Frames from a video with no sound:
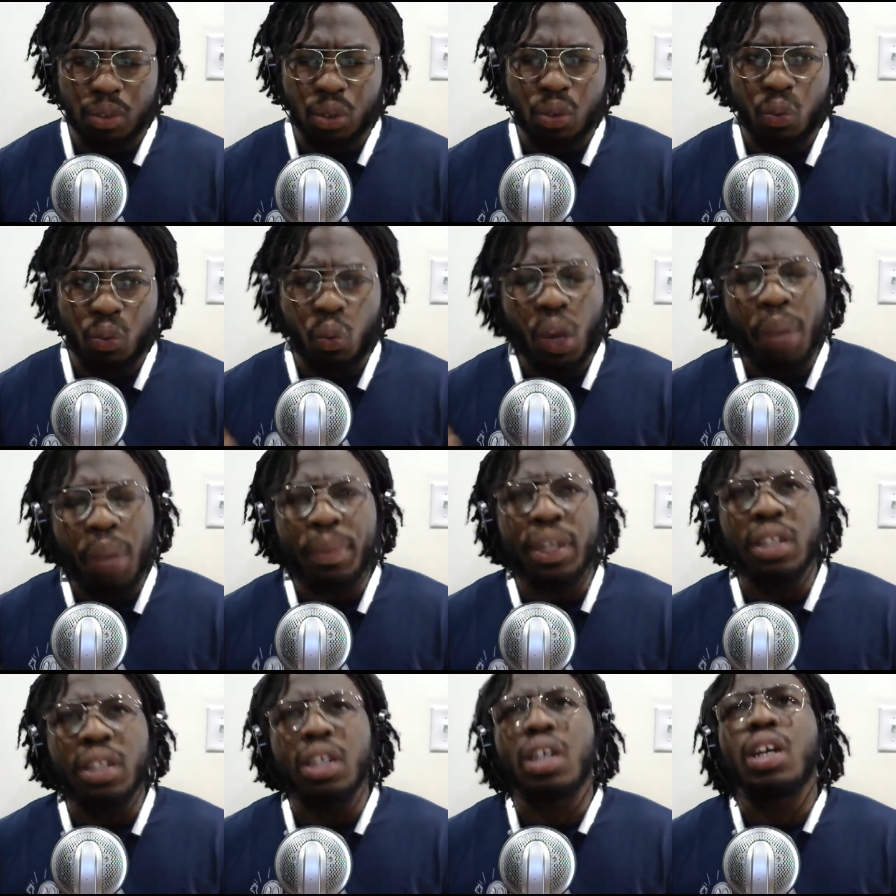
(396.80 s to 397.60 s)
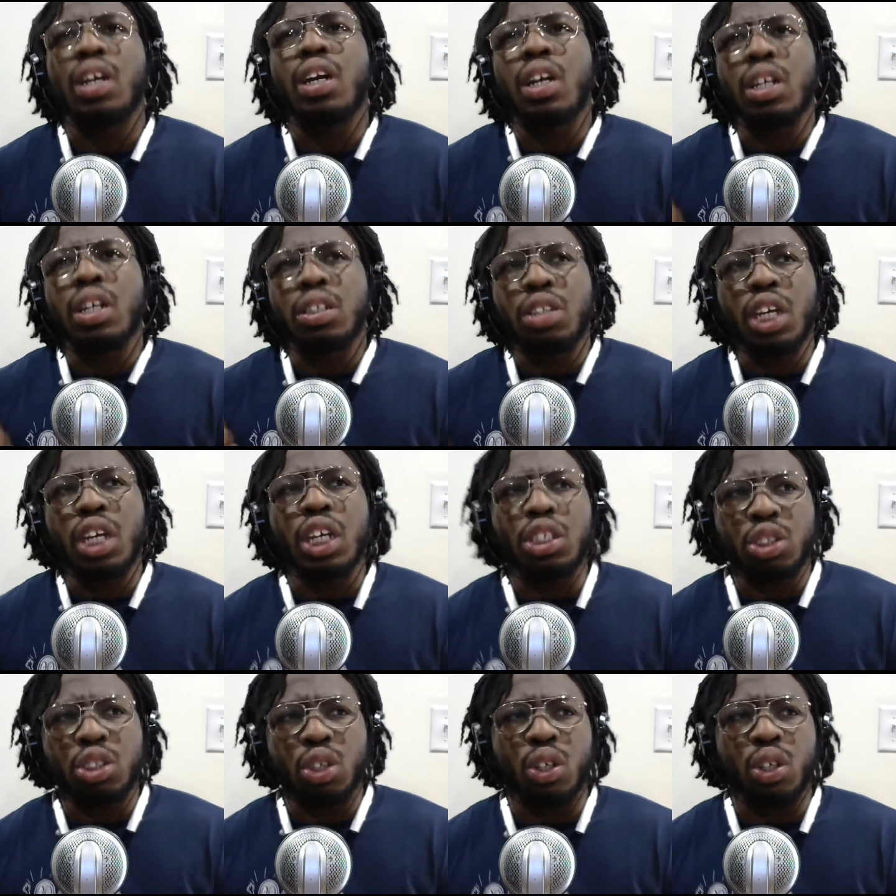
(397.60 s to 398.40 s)
Women,
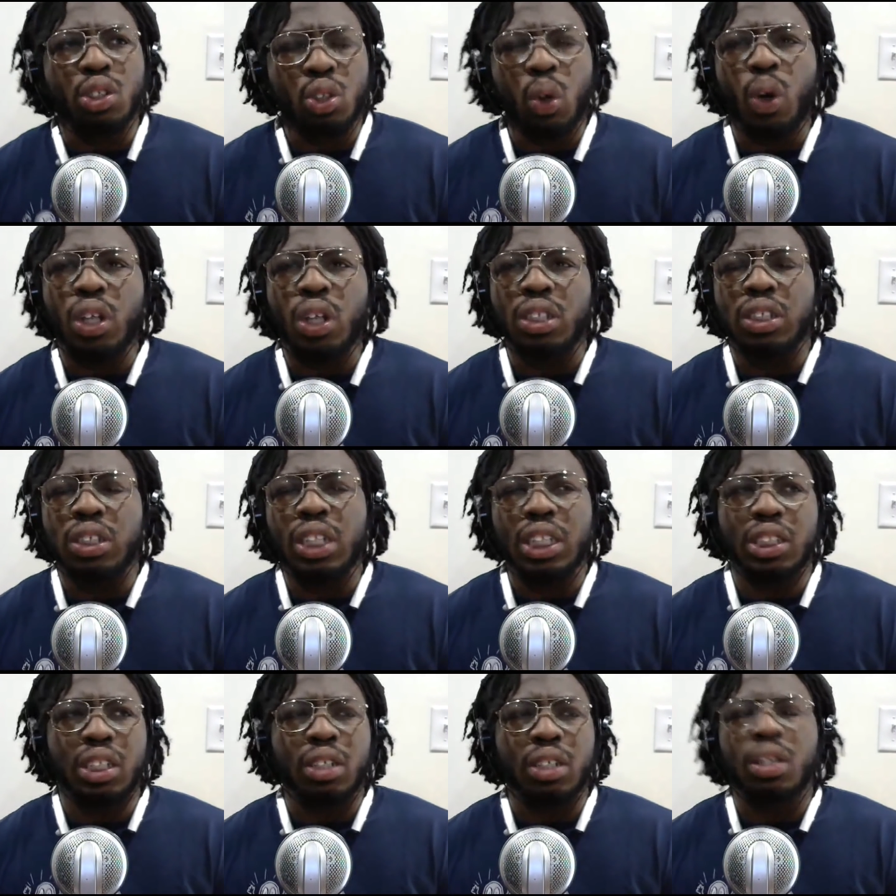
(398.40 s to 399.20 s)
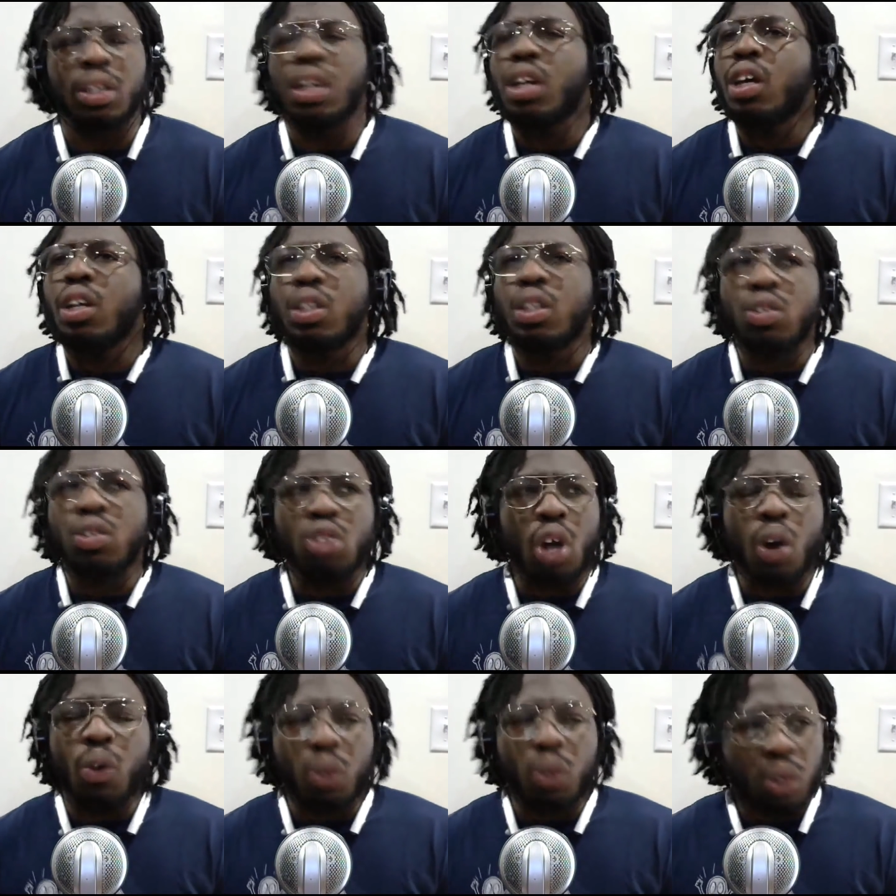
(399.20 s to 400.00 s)
teach your daughters, listen,
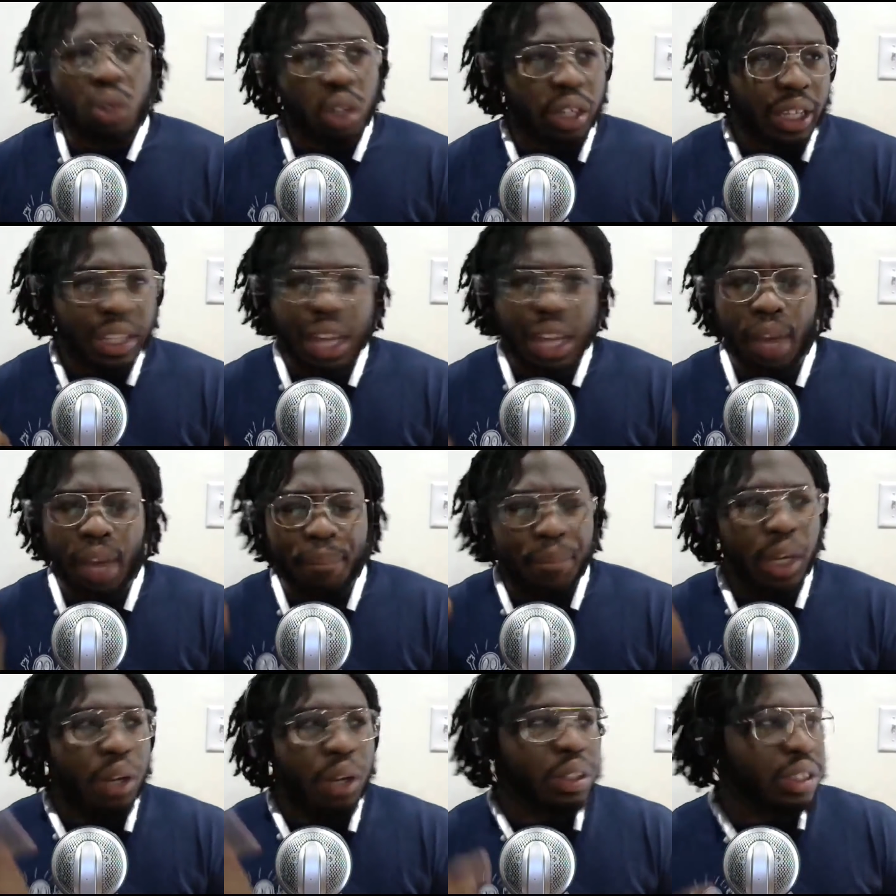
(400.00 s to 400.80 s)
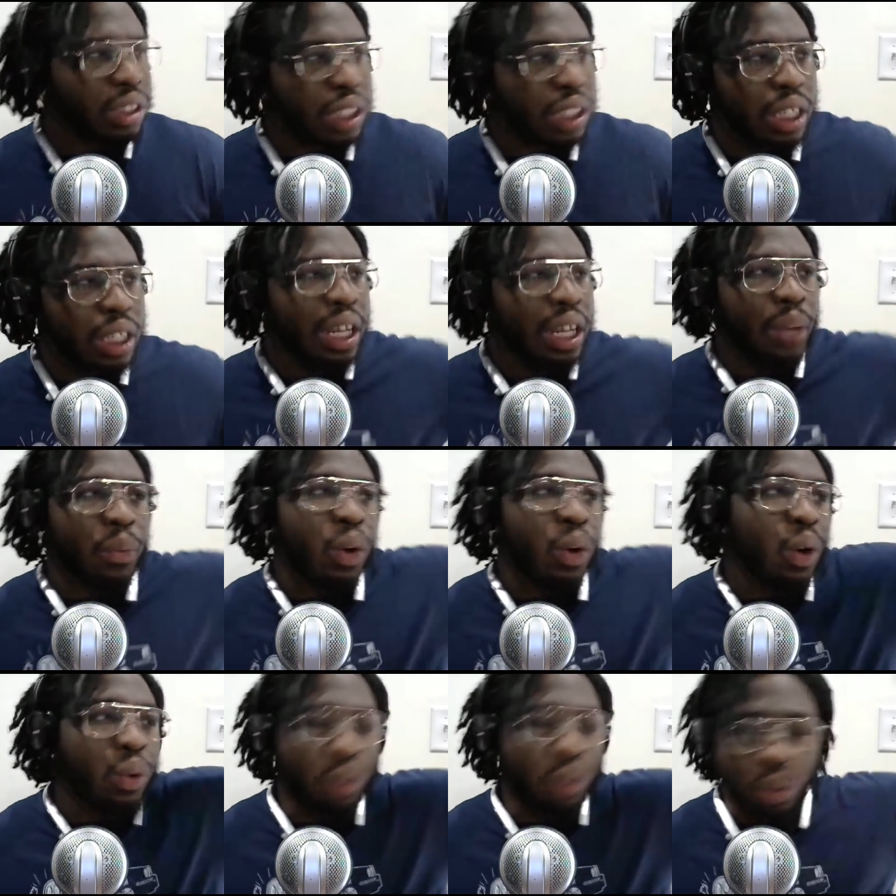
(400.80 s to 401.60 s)
don't look in that mirror and see that,
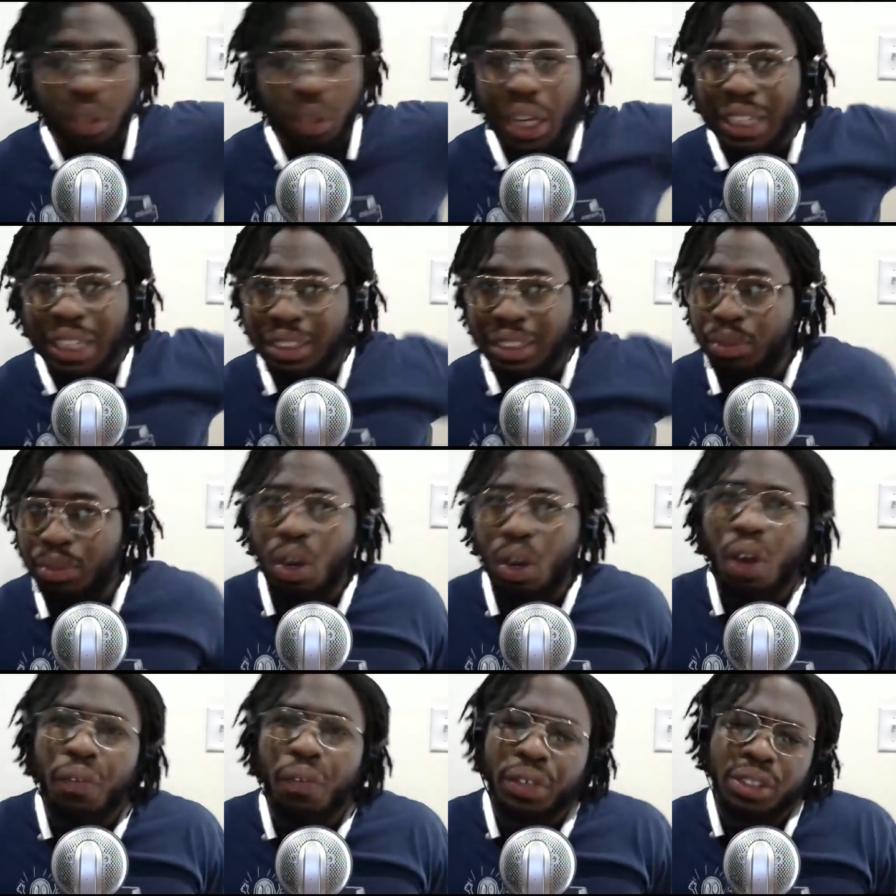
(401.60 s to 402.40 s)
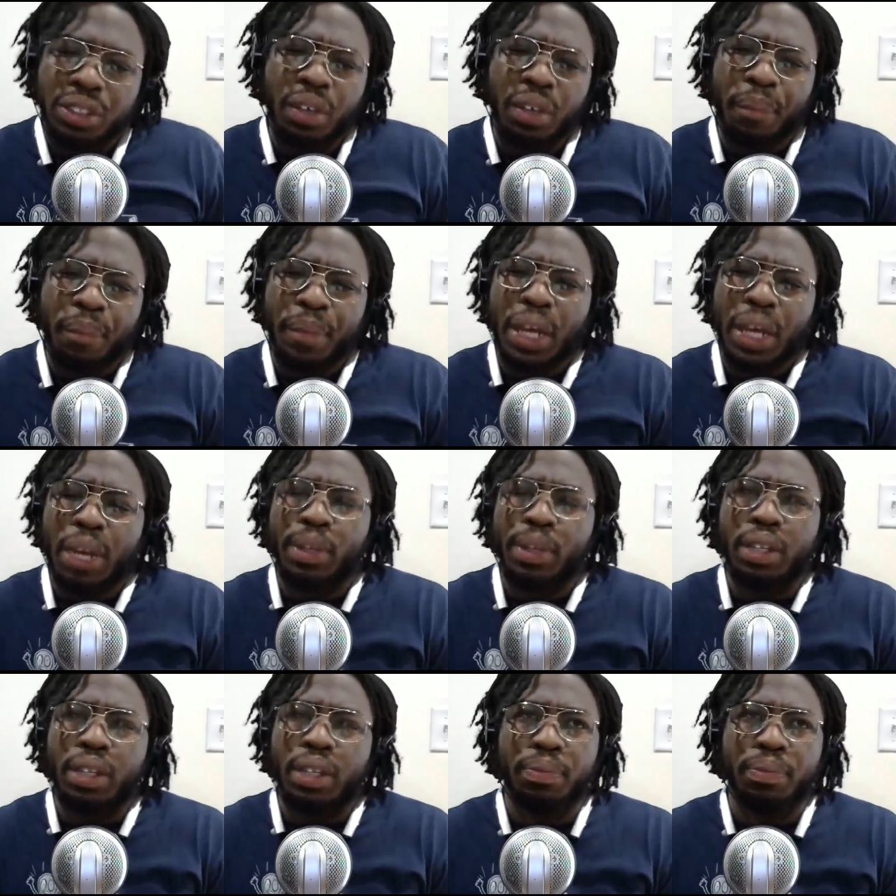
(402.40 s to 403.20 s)
well, you got something going for yourself, baby.